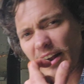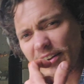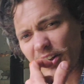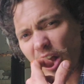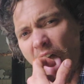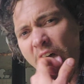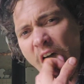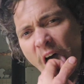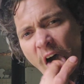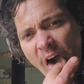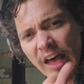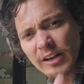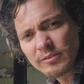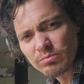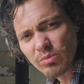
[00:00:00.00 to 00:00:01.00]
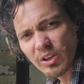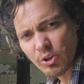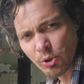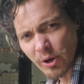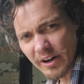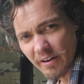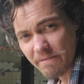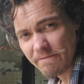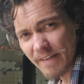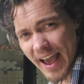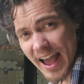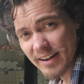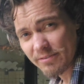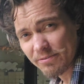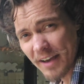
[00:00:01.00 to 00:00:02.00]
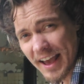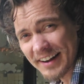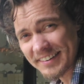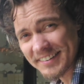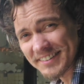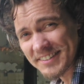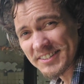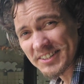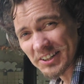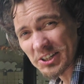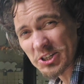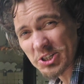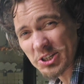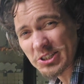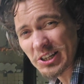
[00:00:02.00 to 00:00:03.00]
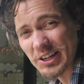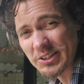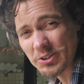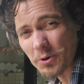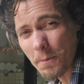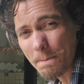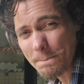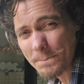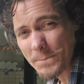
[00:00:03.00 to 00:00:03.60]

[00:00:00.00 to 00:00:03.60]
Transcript: around there create a fat delicious lentil.